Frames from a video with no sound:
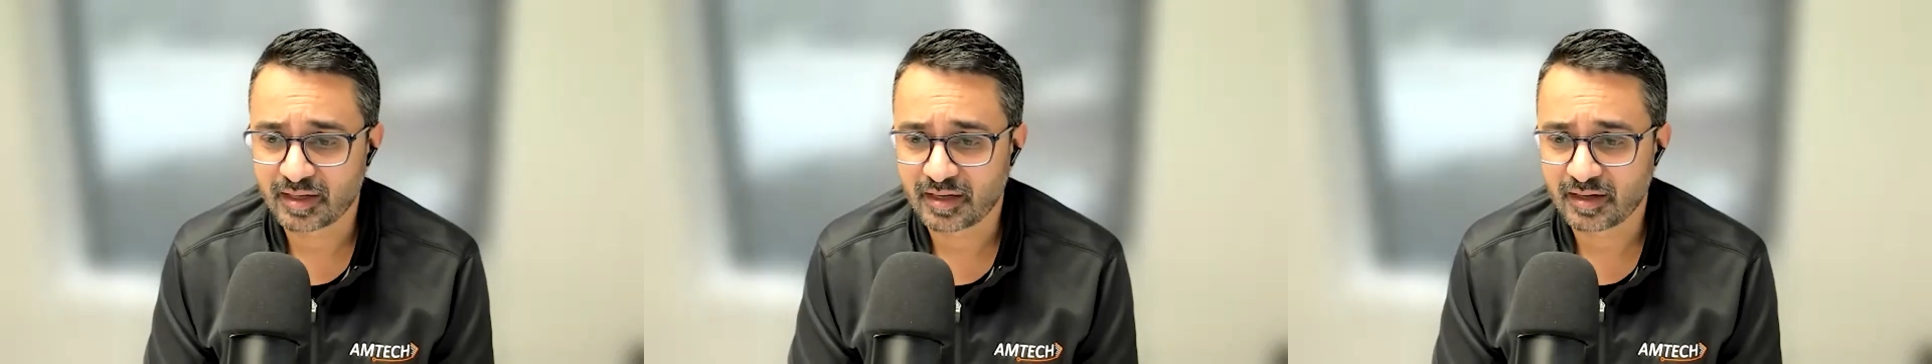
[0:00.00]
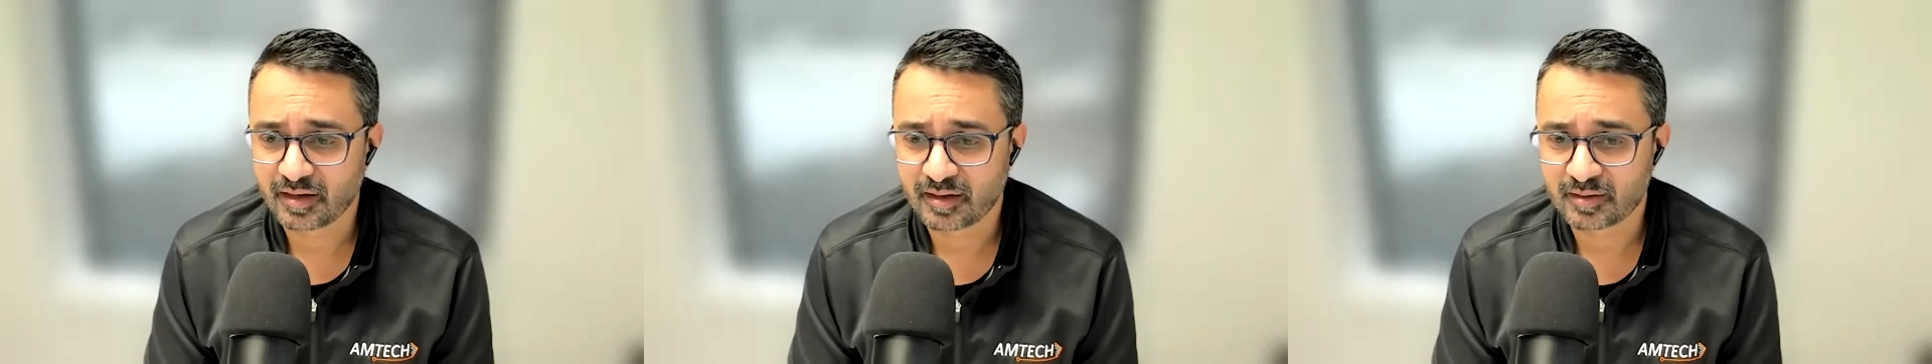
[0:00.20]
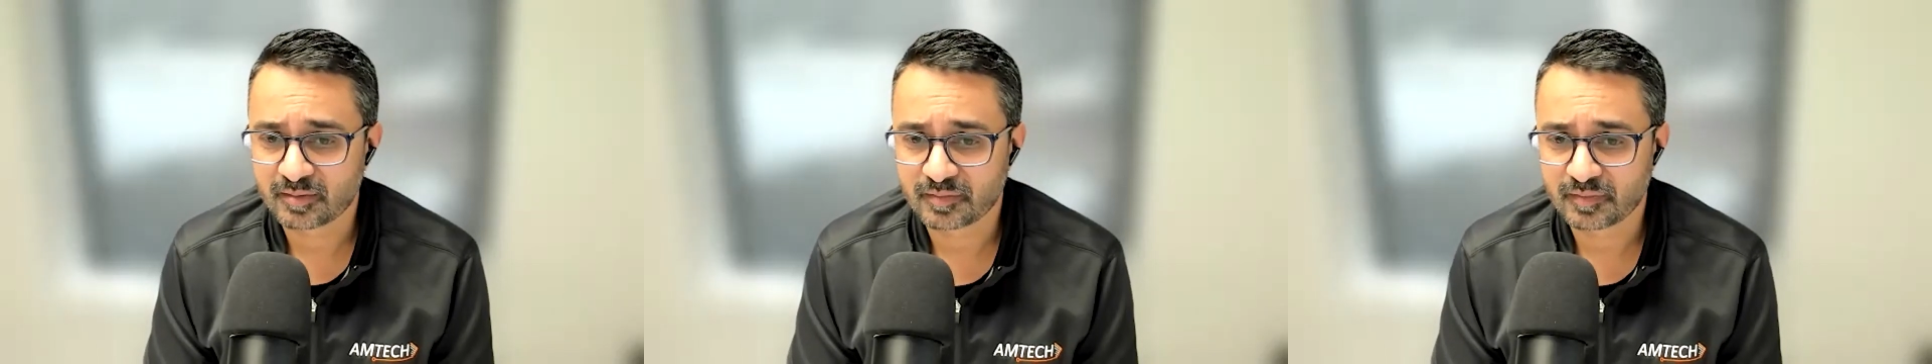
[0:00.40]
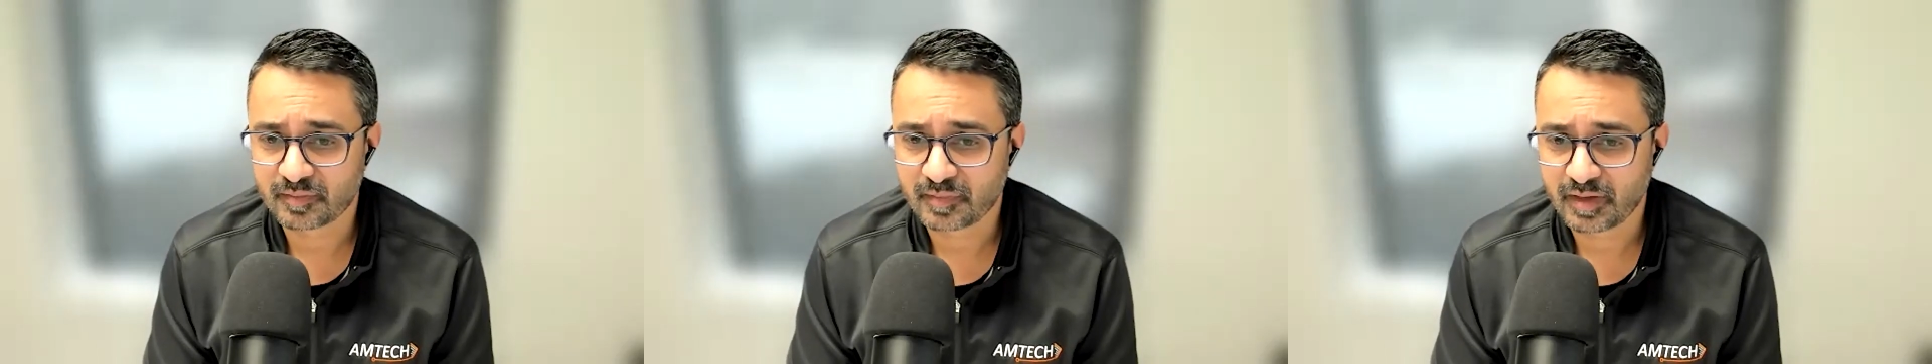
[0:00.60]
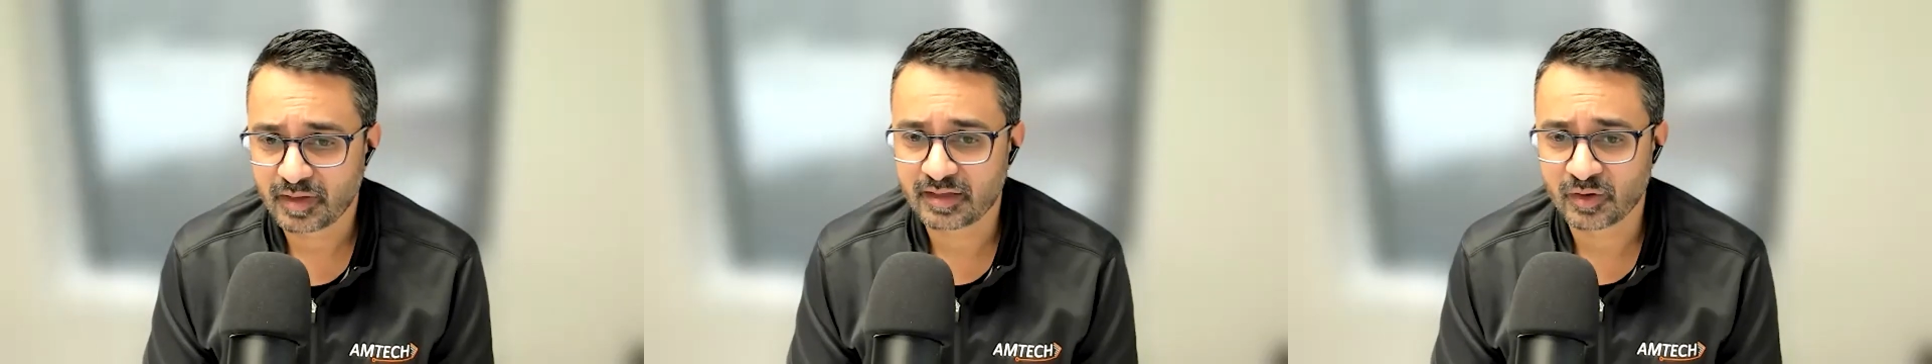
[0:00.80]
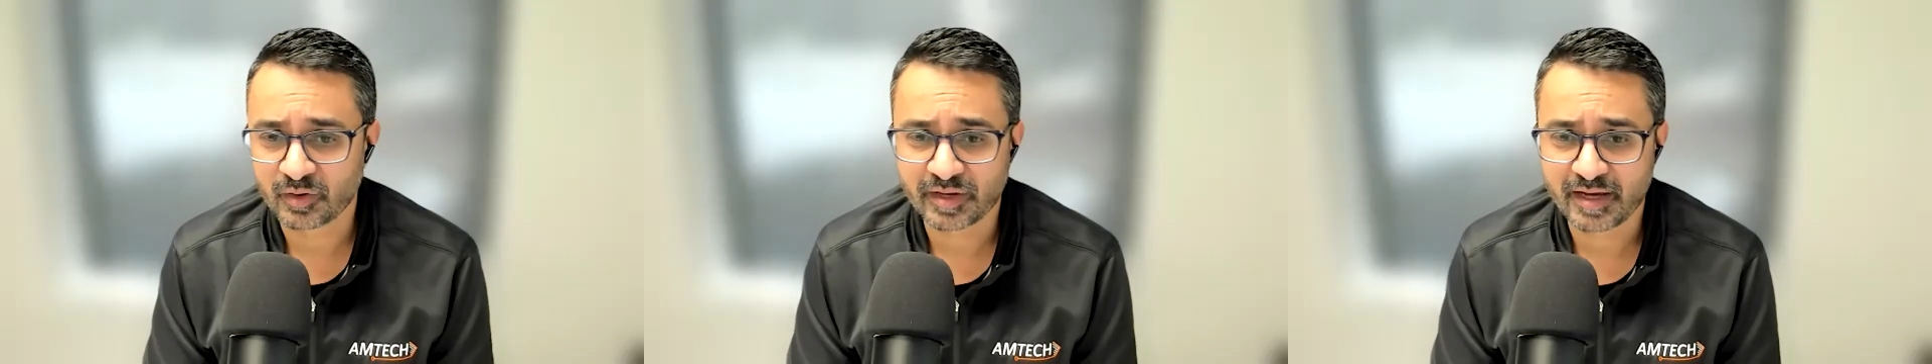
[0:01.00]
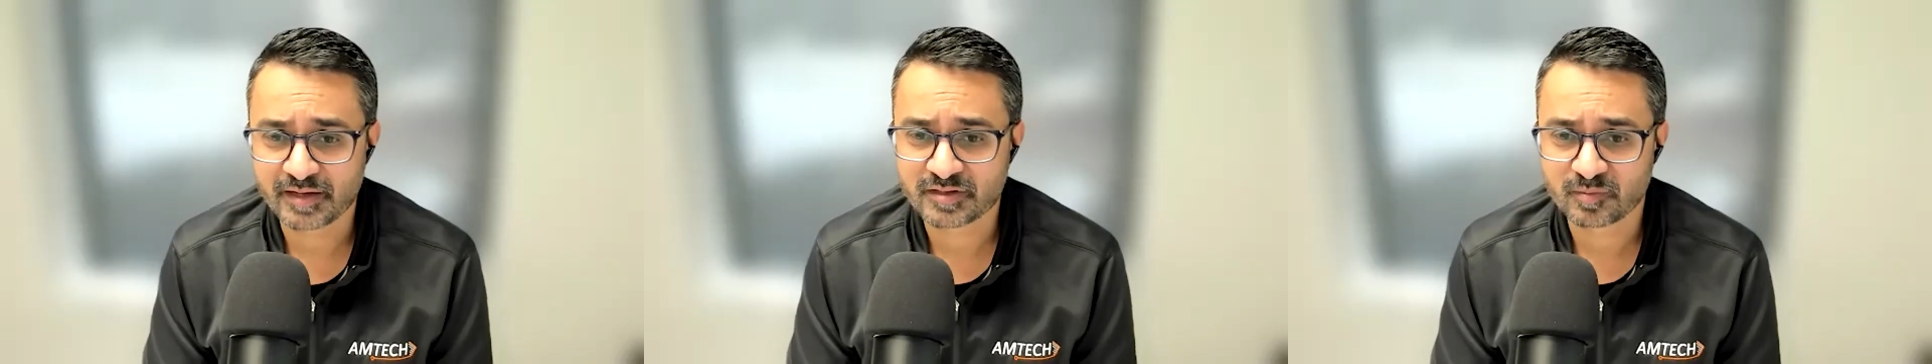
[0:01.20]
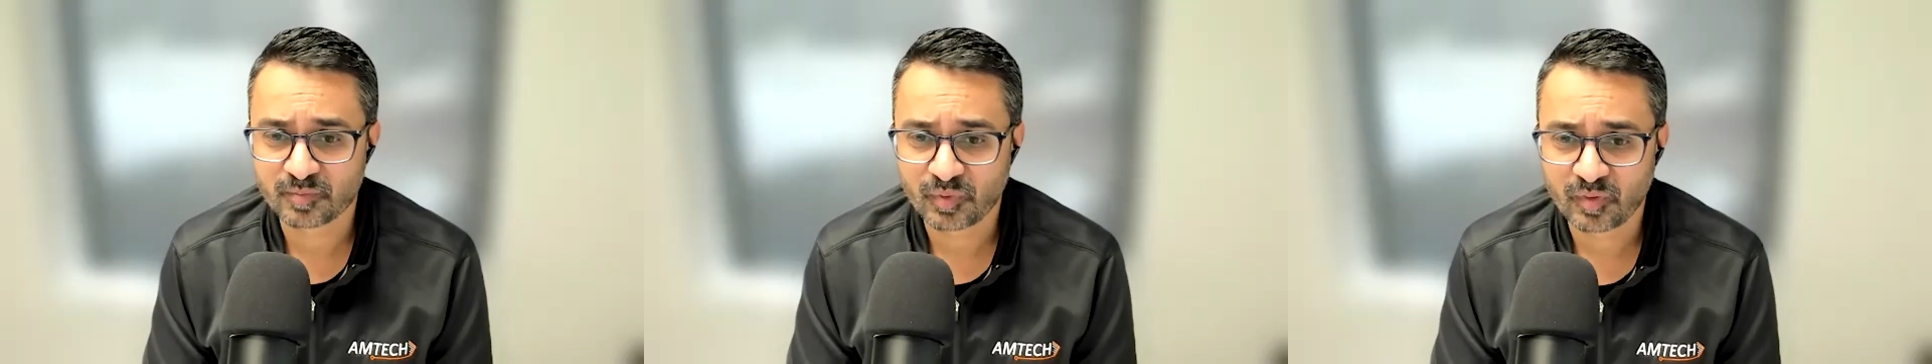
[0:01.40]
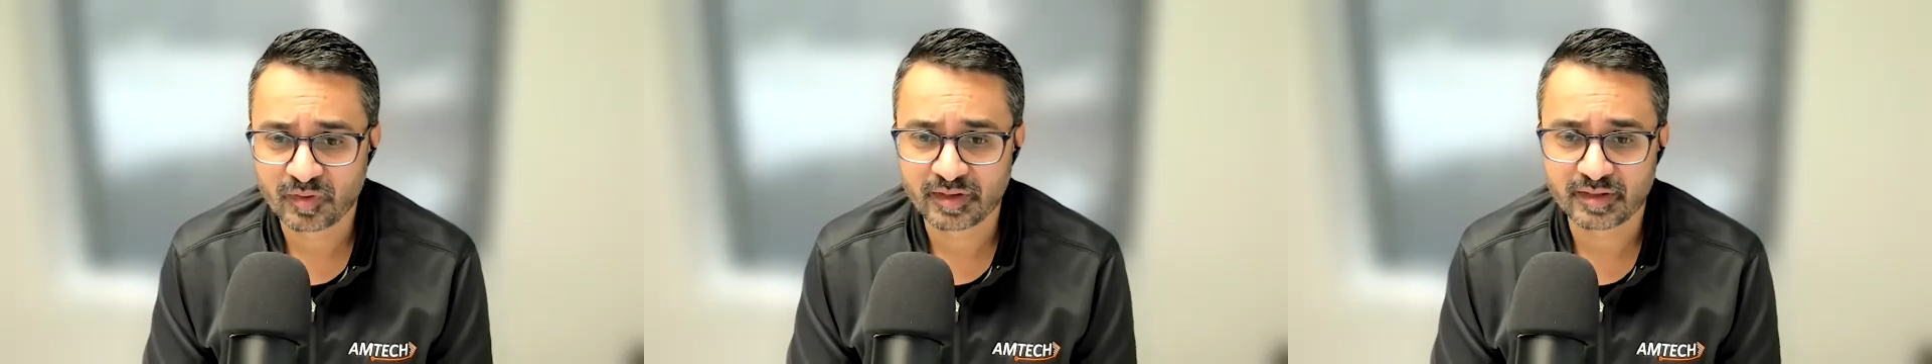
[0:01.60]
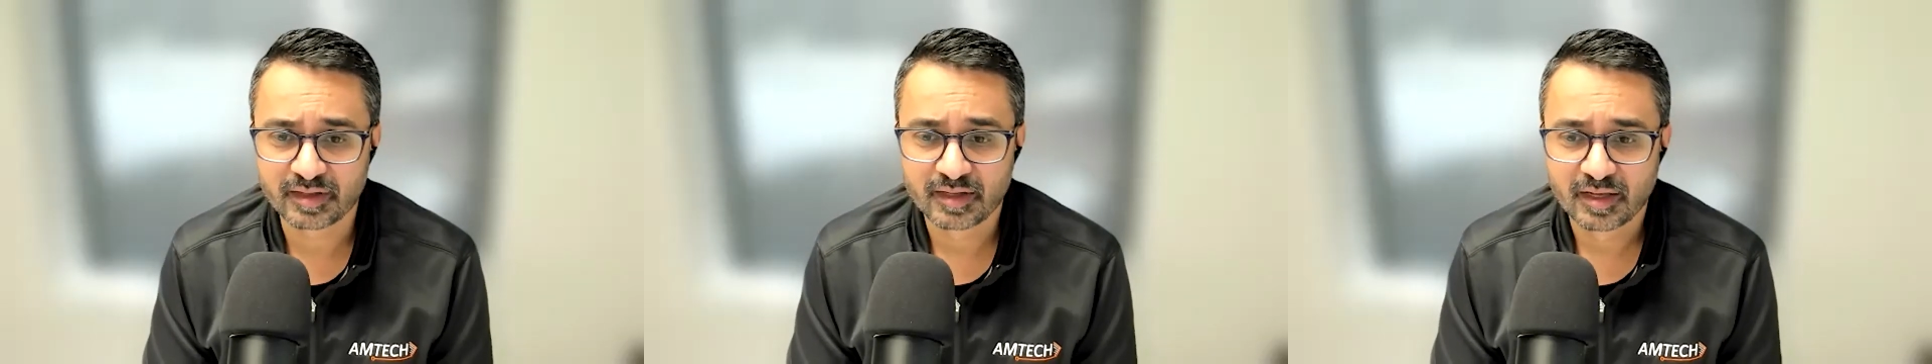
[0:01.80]
And case in
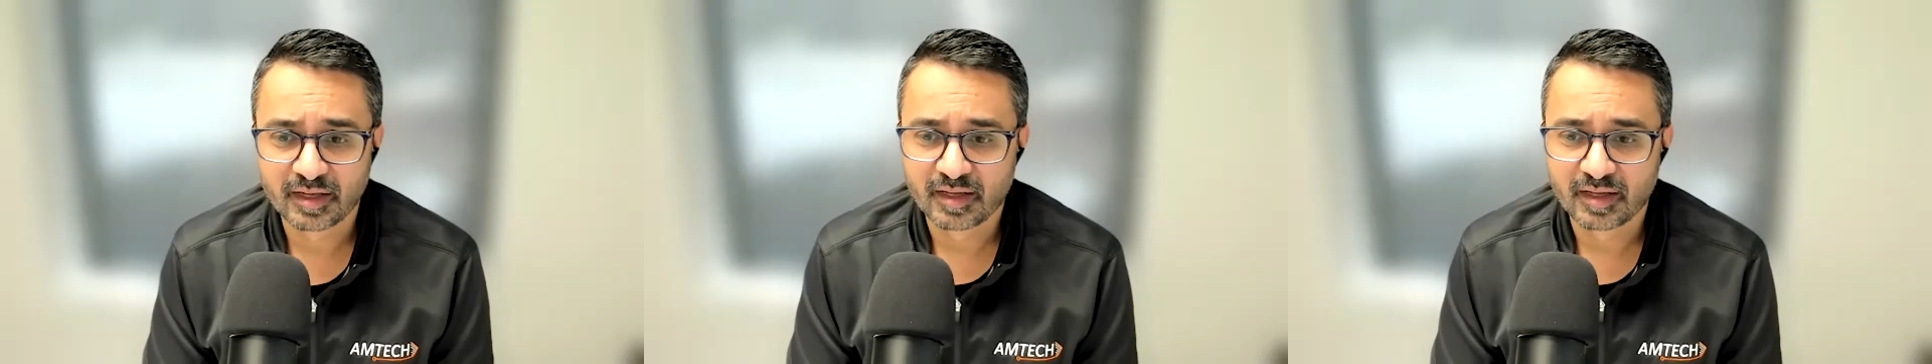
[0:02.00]
point